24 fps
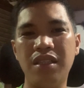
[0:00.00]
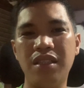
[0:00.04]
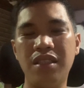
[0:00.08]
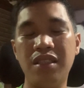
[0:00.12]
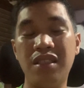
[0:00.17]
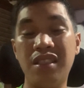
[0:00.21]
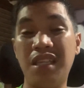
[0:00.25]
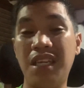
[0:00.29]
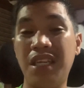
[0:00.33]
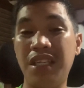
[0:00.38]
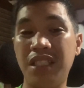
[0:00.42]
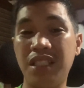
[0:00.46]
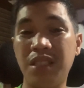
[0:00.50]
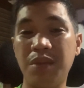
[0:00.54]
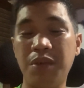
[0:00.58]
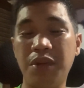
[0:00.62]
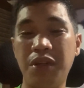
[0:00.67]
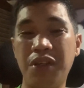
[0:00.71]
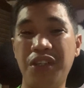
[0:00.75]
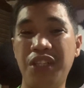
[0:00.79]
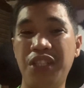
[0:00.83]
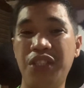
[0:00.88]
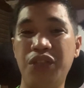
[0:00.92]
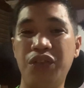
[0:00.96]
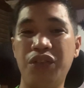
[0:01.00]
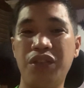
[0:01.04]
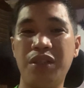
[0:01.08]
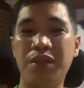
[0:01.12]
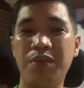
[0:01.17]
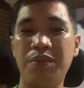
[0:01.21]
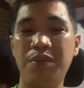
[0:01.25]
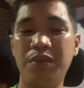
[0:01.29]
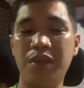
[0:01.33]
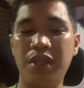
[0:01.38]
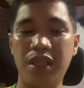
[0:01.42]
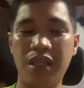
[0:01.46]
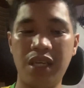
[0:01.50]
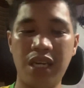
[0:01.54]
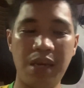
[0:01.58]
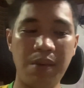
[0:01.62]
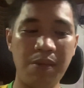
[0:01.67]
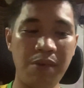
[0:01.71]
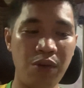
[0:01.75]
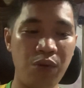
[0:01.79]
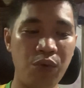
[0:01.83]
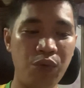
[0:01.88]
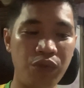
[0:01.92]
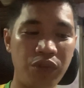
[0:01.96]
isa din sa mga reason nga
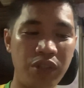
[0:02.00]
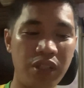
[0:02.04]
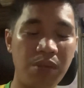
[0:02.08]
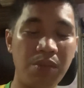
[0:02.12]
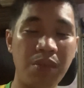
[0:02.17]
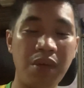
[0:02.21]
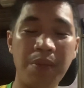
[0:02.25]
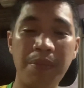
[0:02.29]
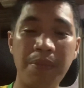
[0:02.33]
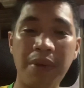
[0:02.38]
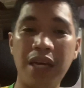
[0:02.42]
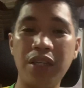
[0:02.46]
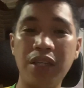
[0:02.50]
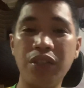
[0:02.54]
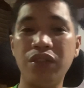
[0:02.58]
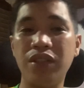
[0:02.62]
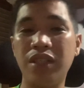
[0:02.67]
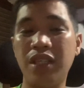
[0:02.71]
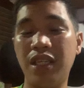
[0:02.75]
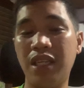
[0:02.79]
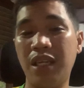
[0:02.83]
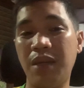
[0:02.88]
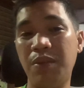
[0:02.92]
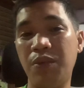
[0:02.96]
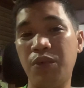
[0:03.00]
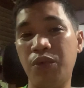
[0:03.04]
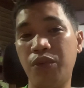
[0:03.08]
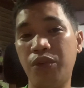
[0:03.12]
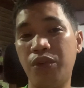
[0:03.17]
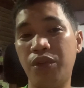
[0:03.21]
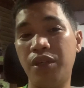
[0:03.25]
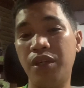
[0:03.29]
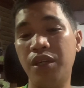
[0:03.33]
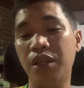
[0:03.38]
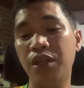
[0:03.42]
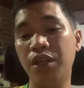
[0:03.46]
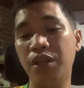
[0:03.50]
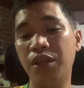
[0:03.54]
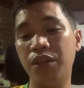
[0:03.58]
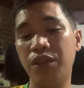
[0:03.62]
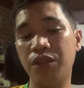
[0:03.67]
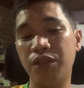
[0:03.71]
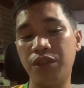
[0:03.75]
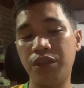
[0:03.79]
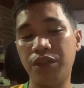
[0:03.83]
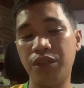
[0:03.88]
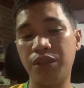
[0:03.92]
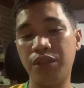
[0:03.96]
I'm losing my passion or
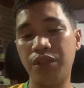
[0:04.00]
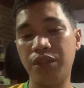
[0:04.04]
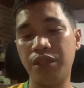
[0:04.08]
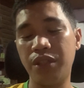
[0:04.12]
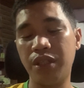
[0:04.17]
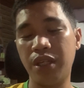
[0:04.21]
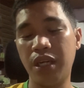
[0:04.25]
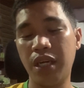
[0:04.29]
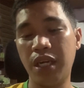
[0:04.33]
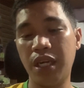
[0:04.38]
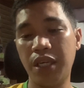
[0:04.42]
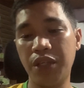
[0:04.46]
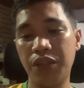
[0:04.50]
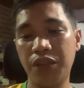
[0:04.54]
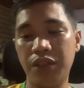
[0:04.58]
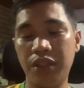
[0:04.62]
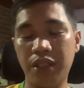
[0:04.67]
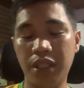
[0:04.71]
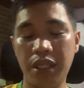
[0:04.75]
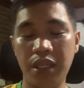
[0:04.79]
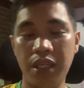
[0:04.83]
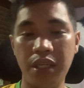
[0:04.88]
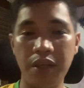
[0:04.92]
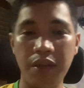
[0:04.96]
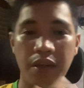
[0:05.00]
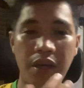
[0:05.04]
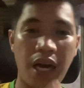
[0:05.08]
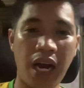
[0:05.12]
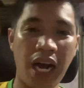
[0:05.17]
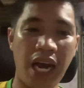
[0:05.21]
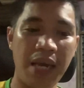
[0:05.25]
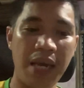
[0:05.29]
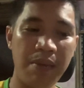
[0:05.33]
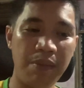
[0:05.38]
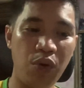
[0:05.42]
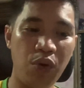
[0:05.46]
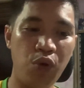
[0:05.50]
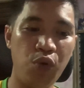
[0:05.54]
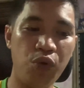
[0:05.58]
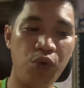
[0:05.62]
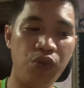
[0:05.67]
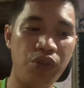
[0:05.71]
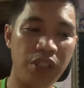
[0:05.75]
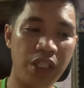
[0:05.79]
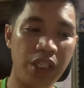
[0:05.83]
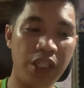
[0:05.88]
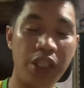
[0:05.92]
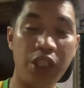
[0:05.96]
I should say I'm
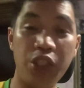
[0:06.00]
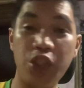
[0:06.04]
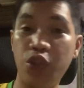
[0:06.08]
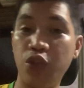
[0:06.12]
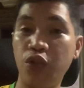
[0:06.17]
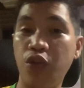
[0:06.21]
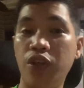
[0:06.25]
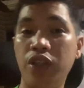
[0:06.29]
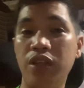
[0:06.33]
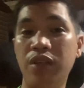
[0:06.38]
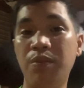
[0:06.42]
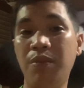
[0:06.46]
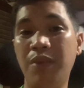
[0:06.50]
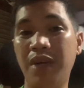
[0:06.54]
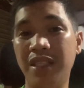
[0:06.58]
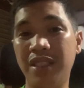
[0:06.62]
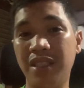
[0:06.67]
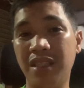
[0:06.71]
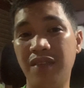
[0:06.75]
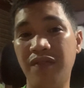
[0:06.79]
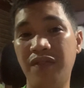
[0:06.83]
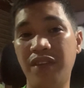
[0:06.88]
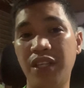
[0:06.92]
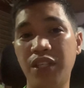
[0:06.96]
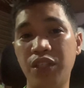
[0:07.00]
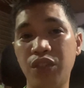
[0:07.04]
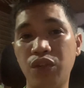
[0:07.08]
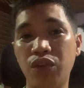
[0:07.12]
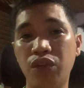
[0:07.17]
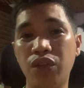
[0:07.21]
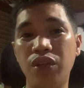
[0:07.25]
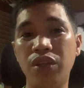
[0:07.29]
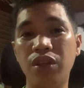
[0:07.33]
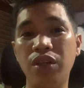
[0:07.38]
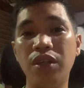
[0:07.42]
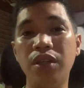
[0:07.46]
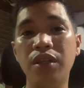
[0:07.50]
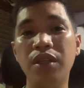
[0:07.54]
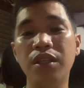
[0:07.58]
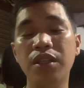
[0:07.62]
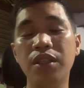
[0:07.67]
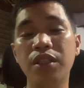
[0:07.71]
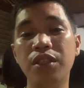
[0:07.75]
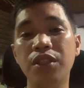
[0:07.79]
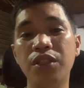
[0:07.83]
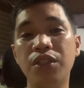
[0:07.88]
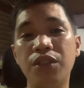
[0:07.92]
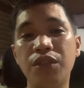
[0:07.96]
losing the joy of my salvation.
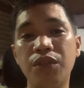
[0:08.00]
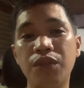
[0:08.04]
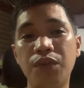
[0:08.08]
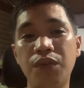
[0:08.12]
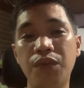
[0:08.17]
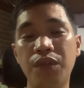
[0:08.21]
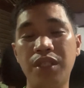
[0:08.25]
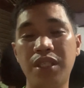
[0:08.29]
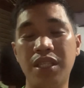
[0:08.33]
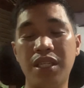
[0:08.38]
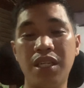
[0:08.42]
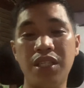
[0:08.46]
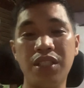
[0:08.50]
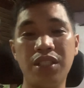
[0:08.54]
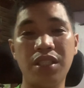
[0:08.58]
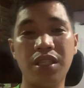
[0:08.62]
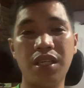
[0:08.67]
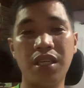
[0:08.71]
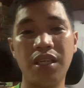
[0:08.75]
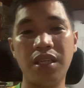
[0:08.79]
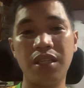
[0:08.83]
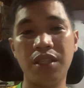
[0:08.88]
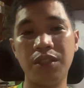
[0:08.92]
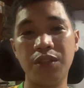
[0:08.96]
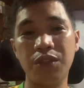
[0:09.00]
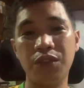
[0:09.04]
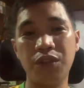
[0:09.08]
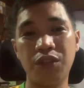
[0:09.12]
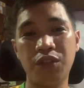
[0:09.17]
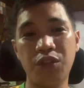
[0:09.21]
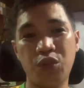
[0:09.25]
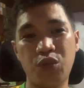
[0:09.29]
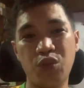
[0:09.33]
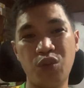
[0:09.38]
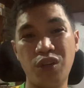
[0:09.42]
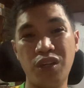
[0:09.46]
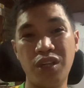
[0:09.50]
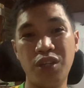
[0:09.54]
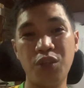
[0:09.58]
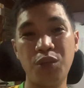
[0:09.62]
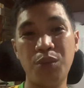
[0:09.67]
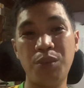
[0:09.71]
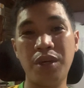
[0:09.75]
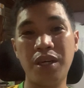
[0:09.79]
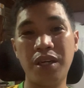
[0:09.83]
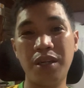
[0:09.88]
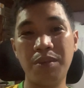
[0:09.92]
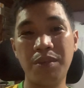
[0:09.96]
So, isa na siya. So, usually na
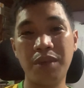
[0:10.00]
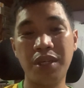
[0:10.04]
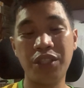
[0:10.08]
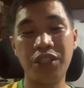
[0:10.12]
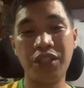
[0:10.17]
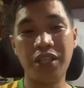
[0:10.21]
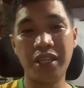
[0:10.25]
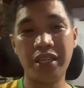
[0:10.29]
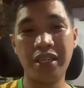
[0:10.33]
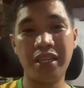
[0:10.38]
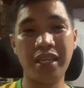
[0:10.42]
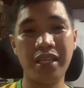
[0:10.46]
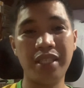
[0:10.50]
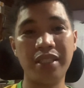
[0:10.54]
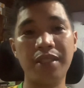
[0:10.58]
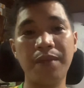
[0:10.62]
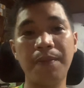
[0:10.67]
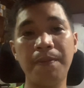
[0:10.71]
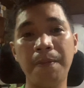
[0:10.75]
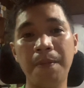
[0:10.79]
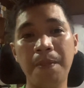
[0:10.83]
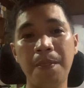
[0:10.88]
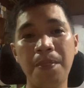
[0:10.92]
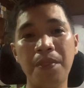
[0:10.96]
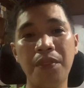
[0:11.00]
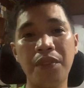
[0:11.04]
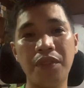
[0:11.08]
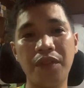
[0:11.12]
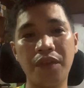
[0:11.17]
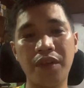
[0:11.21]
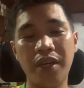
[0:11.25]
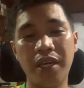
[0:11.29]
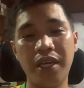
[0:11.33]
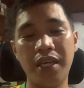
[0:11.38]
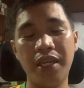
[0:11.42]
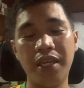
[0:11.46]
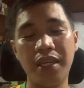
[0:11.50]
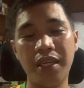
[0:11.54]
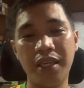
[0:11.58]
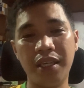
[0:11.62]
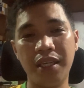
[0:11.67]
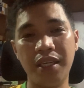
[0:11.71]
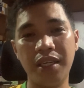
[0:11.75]
ako mag-share, guys. Kay,